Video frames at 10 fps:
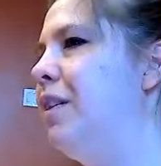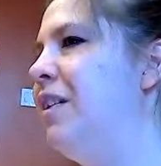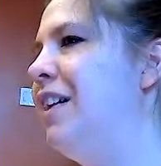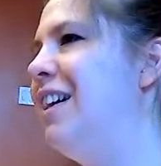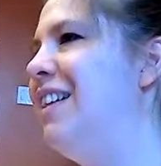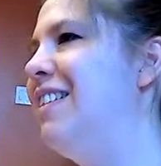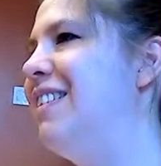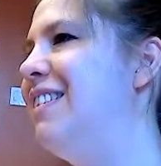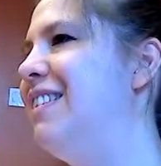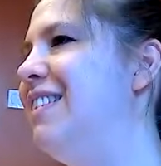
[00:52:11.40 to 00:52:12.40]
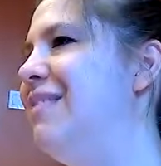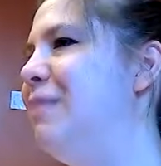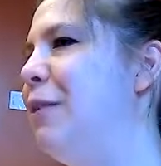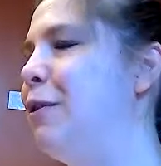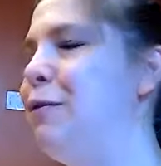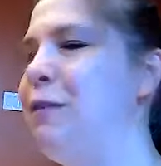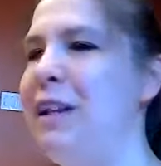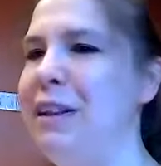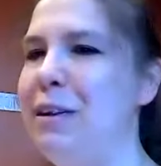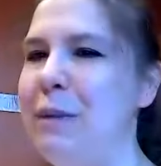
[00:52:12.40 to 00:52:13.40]
Good. Pedal your feet
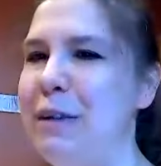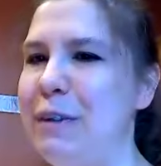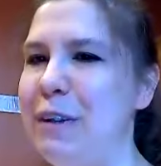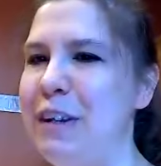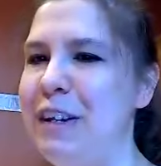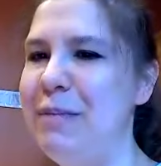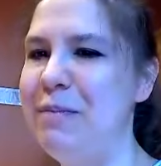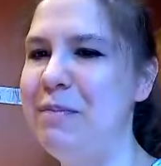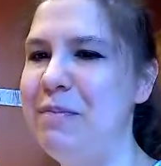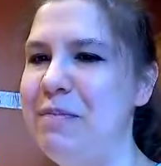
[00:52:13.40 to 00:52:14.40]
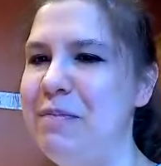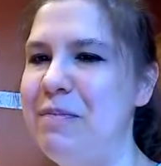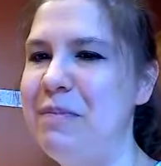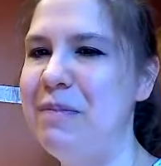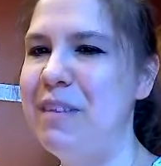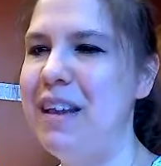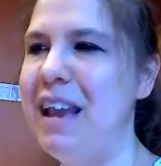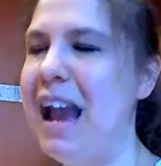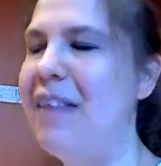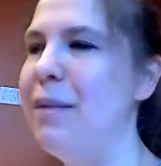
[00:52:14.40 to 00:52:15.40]
a little bit if you need.
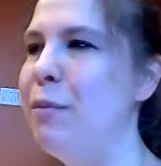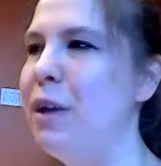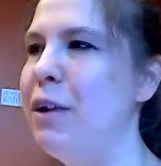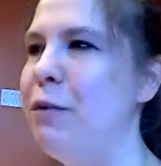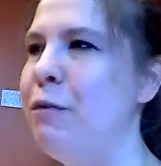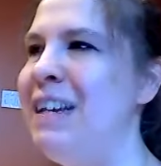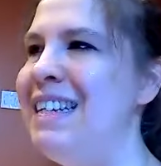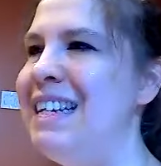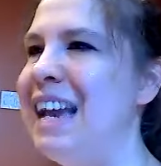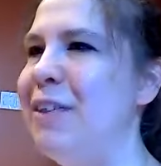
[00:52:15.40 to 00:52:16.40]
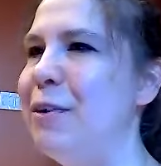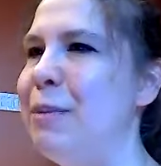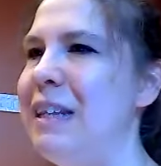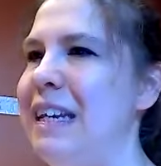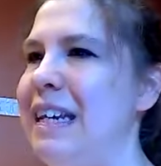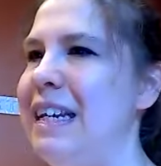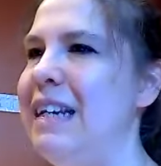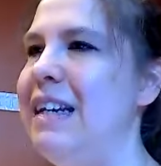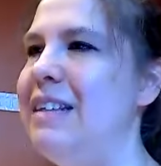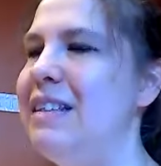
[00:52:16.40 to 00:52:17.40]
And then bring your feet together,
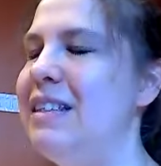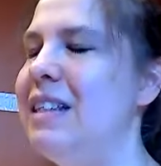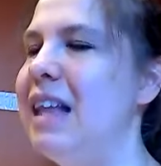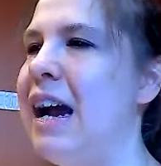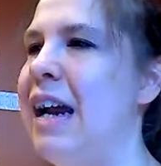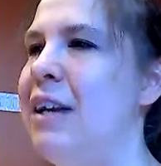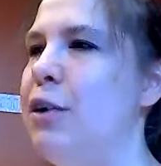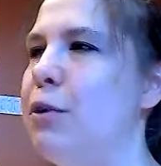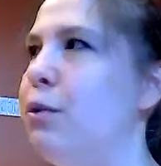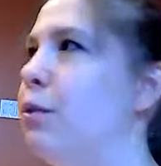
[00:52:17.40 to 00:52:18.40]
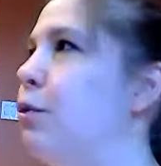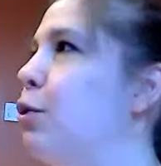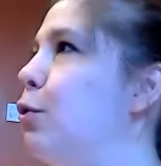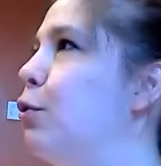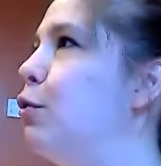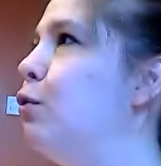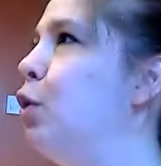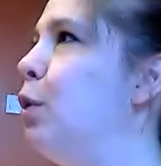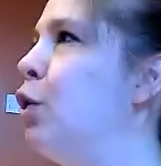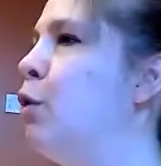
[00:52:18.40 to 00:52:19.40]
please, and slide your shoulders
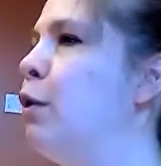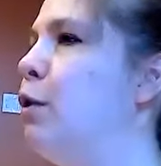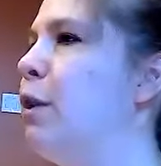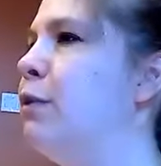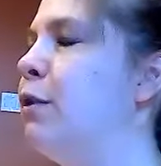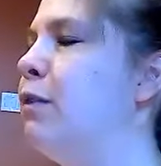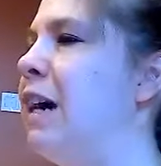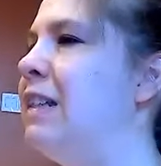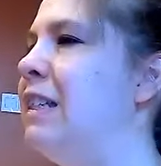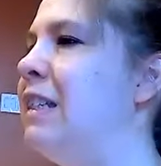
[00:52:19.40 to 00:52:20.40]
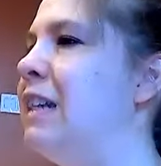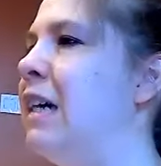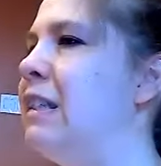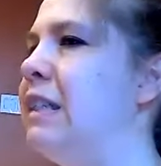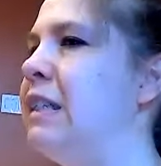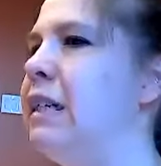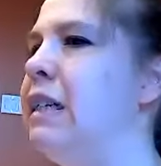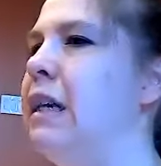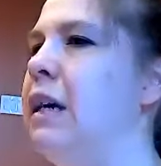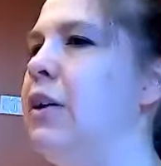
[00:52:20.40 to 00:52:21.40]
forward over your wrist for Vasisthasana.
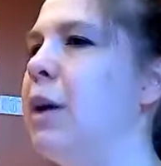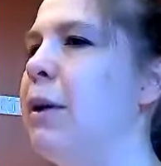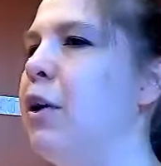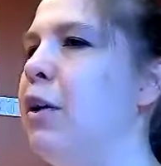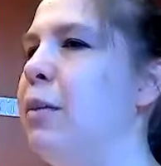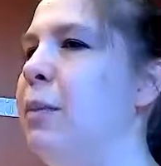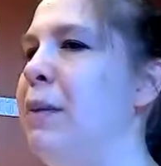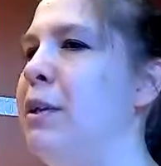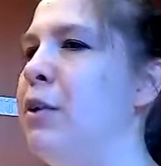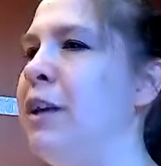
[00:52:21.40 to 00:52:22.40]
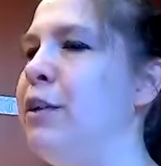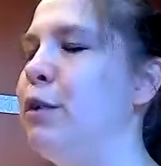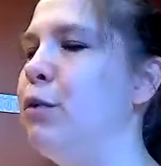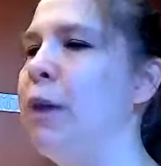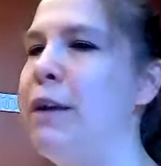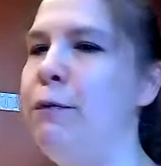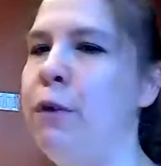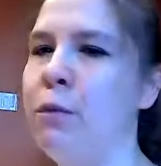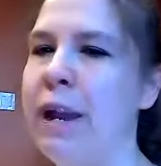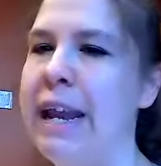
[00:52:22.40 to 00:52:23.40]
Coming onto the baby toe edge of your right
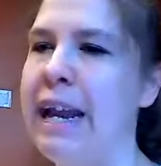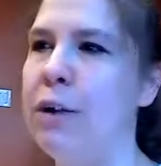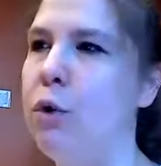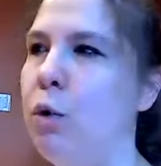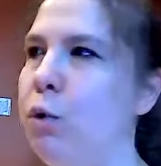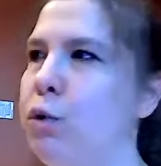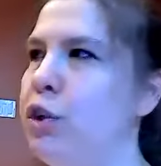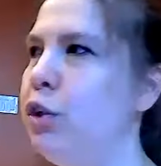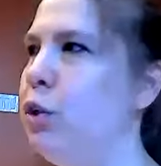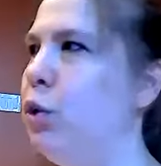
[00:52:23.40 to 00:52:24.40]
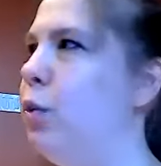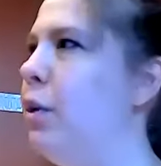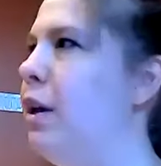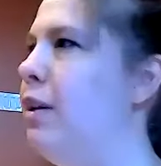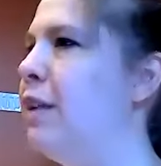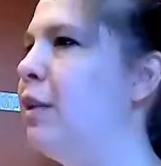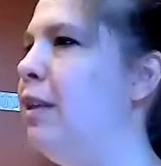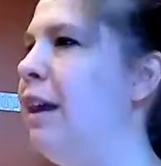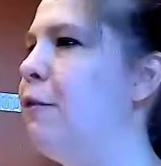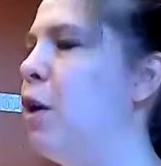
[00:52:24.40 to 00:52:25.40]
foot, right hand holds you. Take the
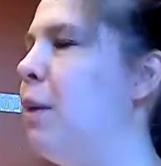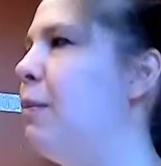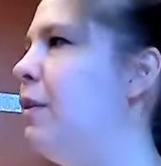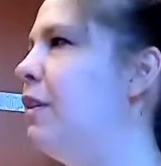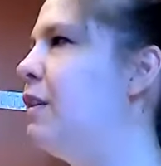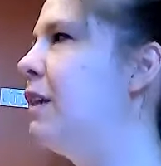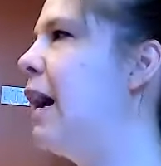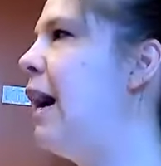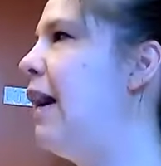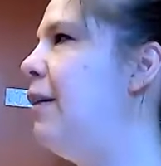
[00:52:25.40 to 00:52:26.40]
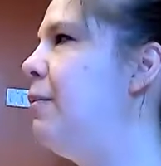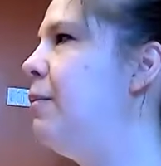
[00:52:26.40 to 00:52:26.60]
left arm up to the sky.